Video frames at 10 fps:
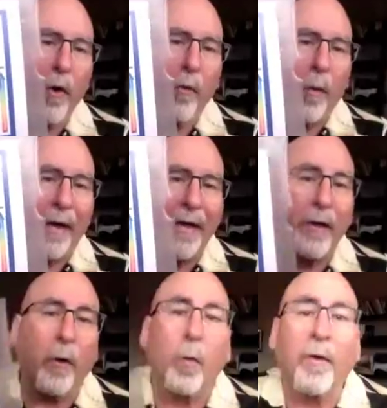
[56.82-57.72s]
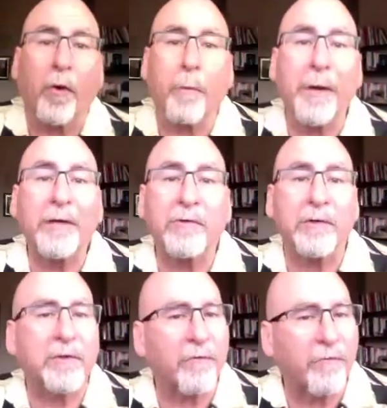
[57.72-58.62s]
right here with our
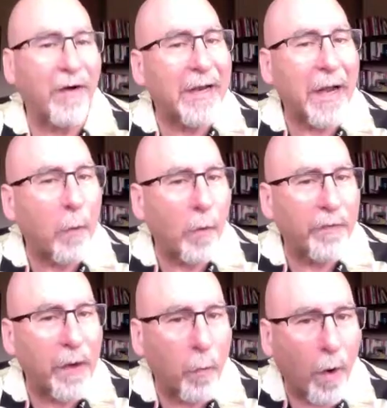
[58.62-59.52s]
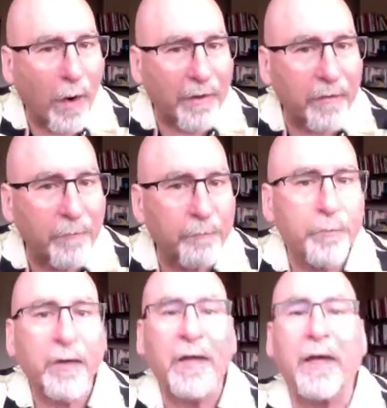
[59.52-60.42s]
patients and find out what they want
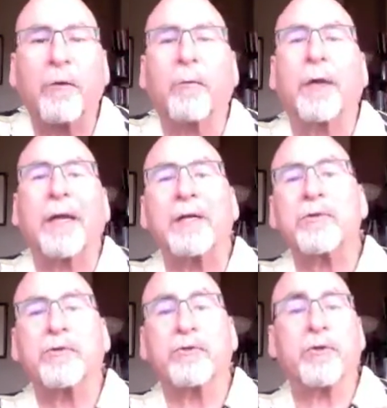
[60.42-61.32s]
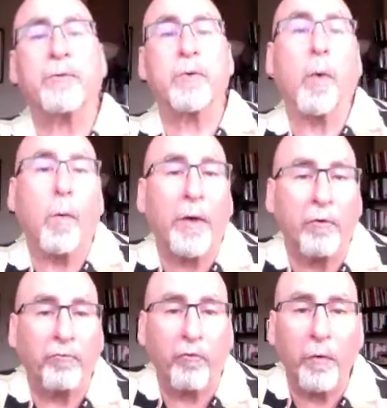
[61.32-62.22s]
in relationship to what we
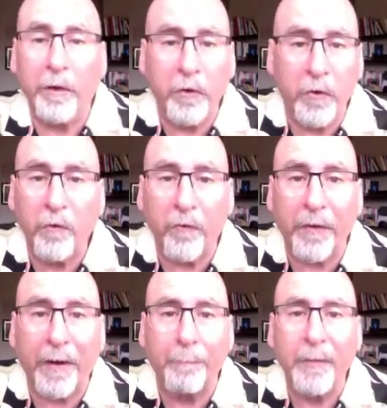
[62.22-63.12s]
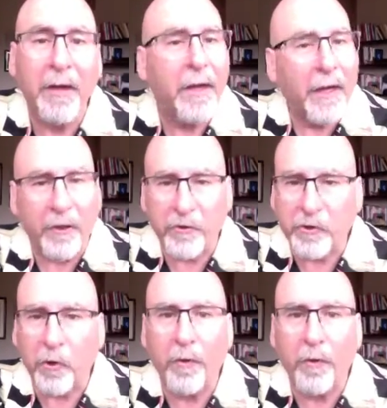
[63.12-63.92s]
can truly do for them and show